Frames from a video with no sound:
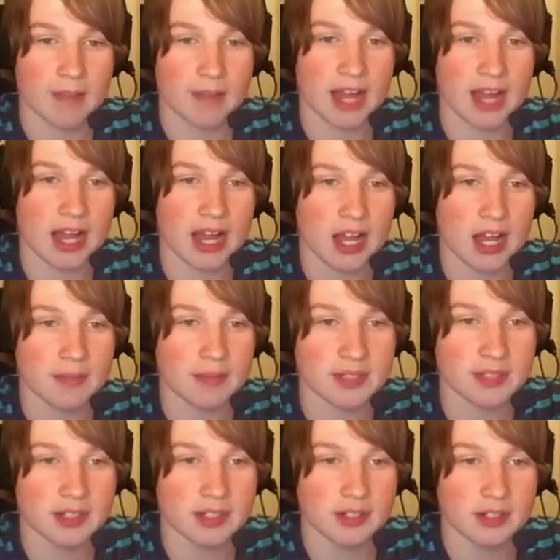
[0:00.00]
I got my
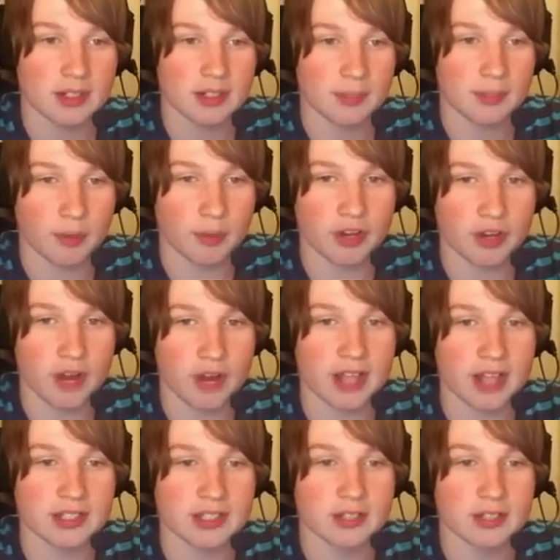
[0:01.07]
hops. Broke
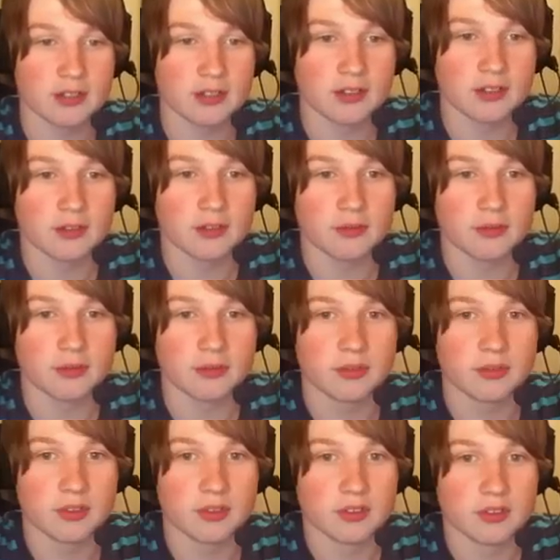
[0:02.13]
your eggs.
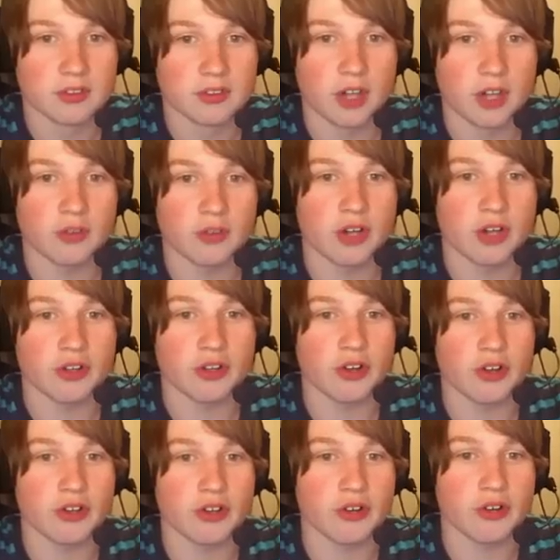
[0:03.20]
No,
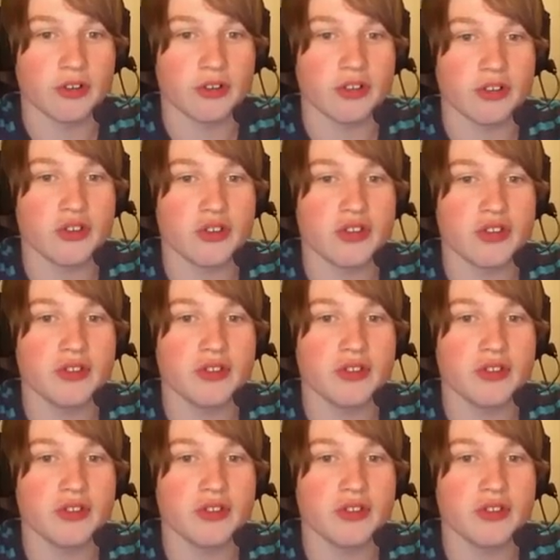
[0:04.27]
you're backing